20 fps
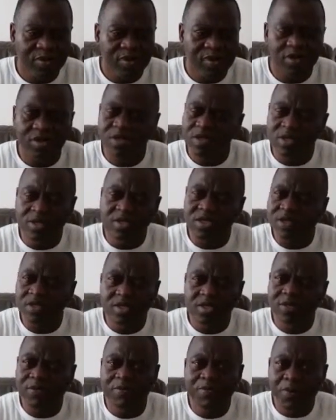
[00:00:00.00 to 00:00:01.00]
it
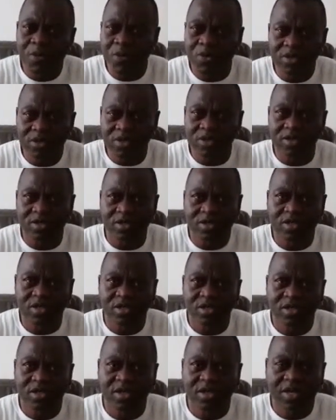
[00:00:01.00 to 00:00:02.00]
is important
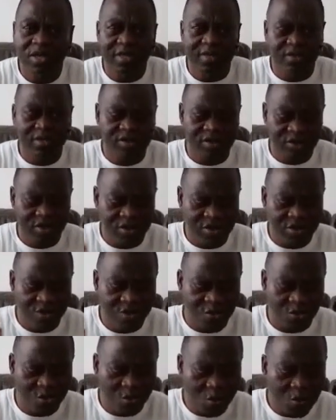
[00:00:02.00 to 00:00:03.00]
that
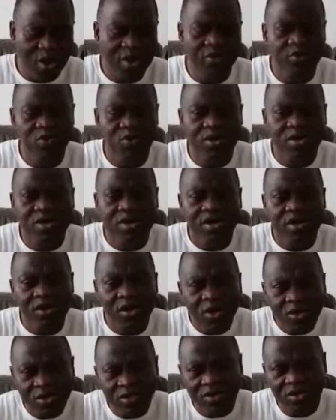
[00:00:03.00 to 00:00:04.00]
one, we
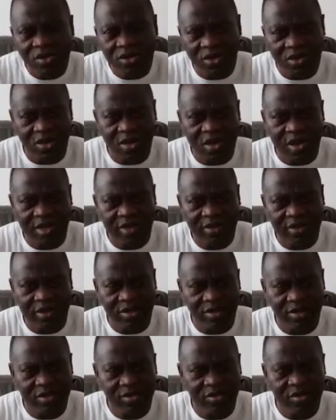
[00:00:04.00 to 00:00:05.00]
relaunch the
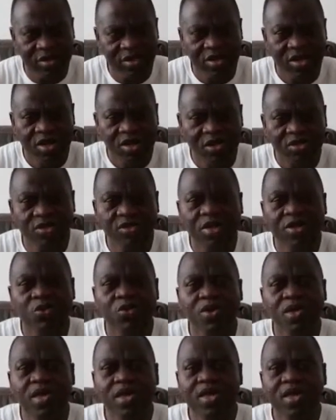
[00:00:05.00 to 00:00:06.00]
organization so that
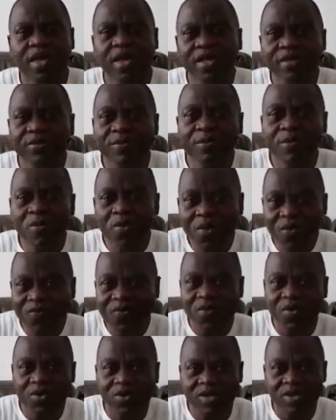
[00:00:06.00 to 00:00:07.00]
we can get more
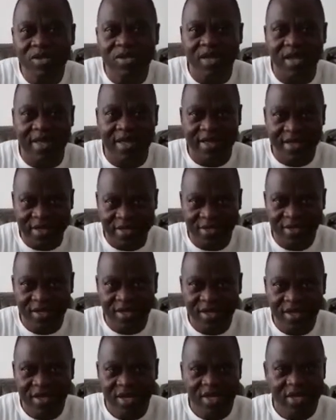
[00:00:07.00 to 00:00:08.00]
funding in
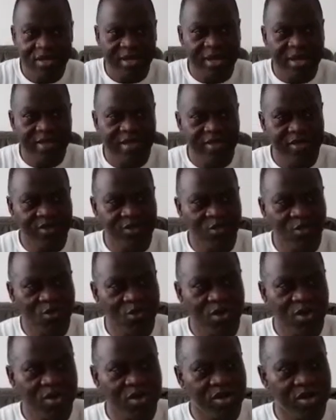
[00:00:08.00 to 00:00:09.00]
that
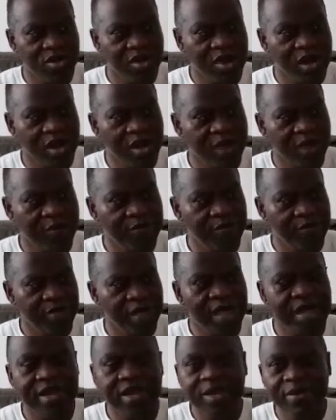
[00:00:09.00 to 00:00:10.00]
will
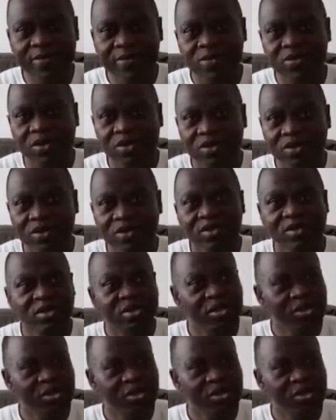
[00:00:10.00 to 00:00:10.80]
enable us